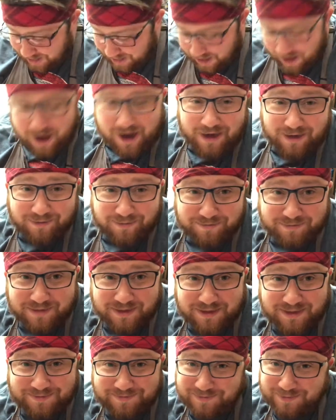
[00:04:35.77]
All right,
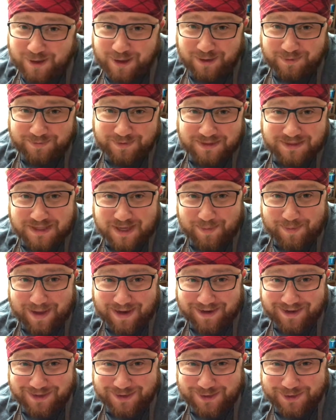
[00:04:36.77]
well, let's get
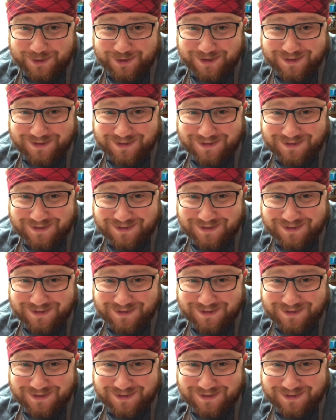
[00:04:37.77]
back into it.